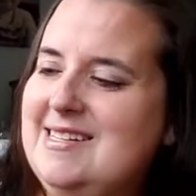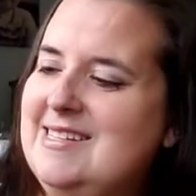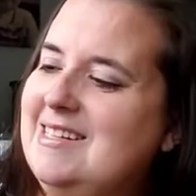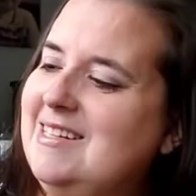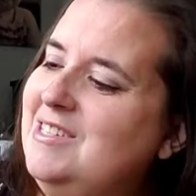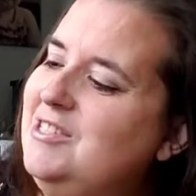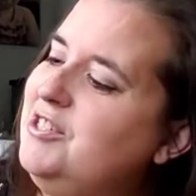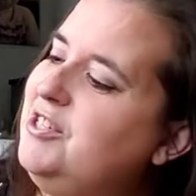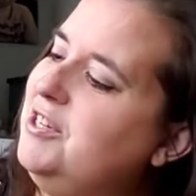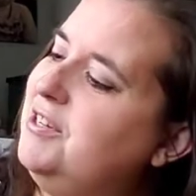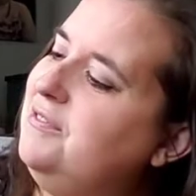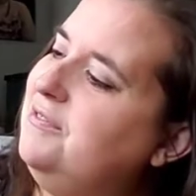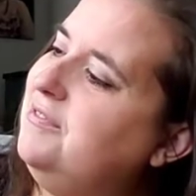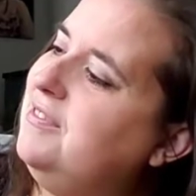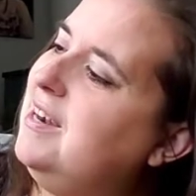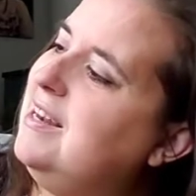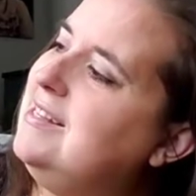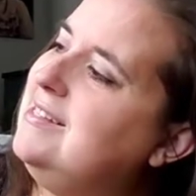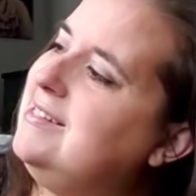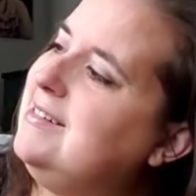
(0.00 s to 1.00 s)
Such good
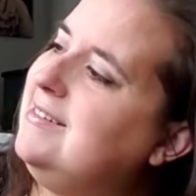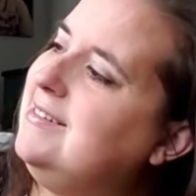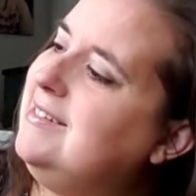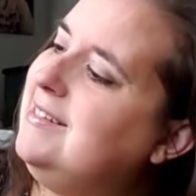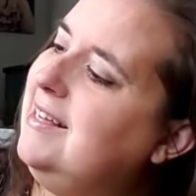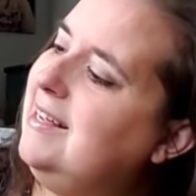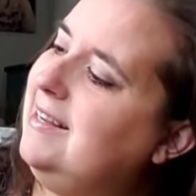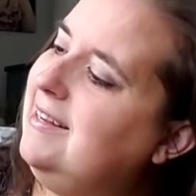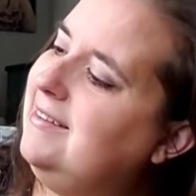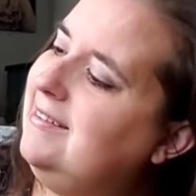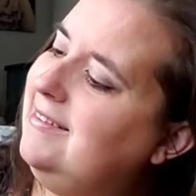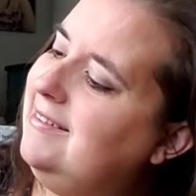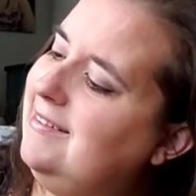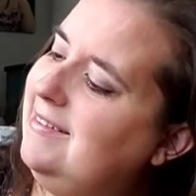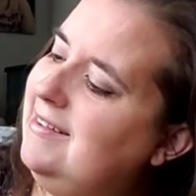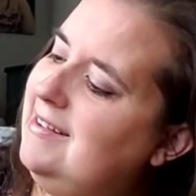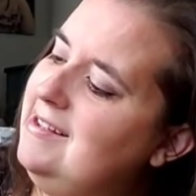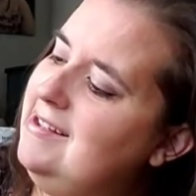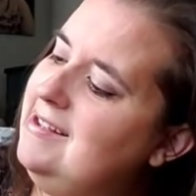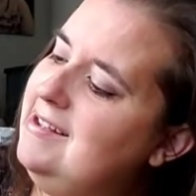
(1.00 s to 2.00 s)
friends, aren't they?
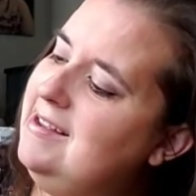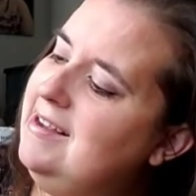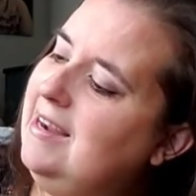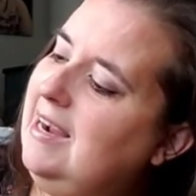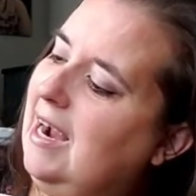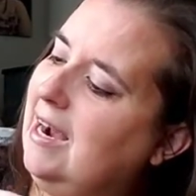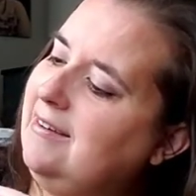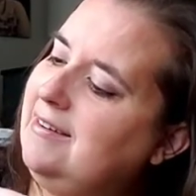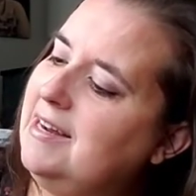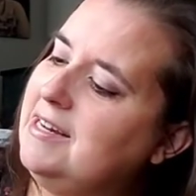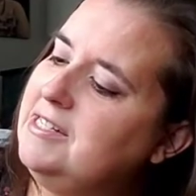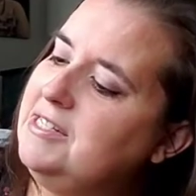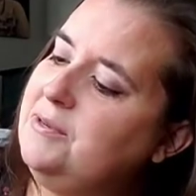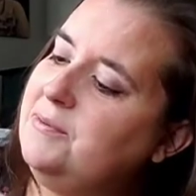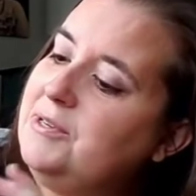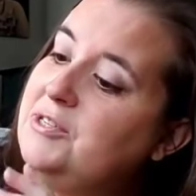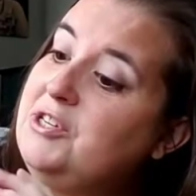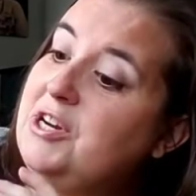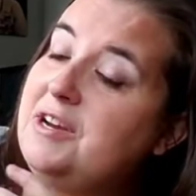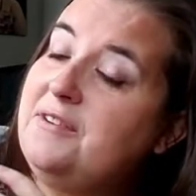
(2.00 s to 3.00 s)
All right, do
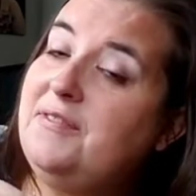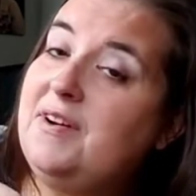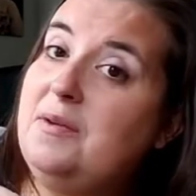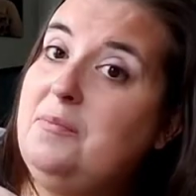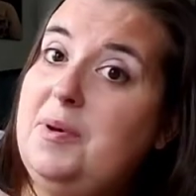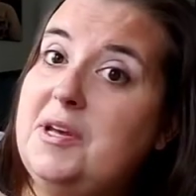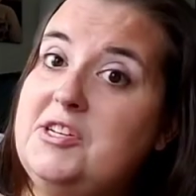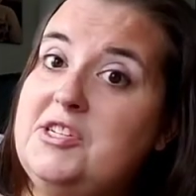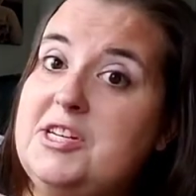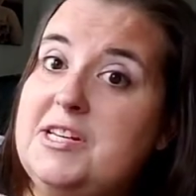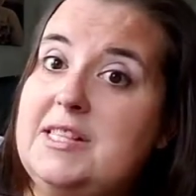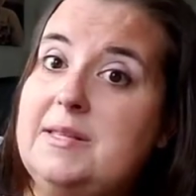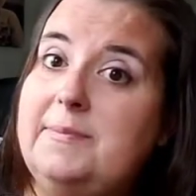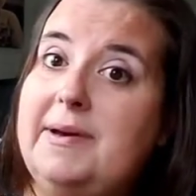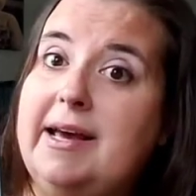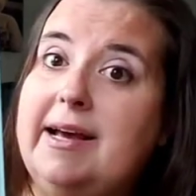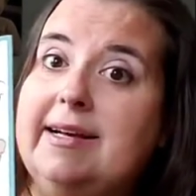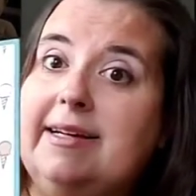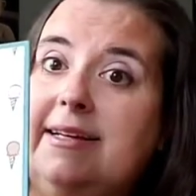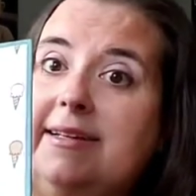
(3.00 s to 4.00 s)
you want to try to find Pigeon in the
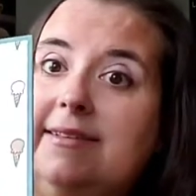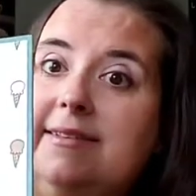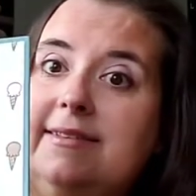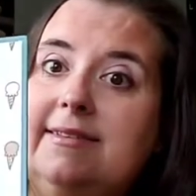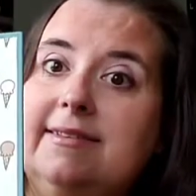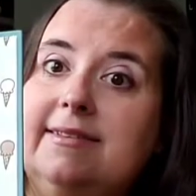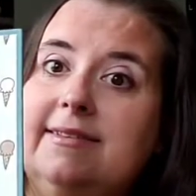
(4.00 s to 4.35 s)
back?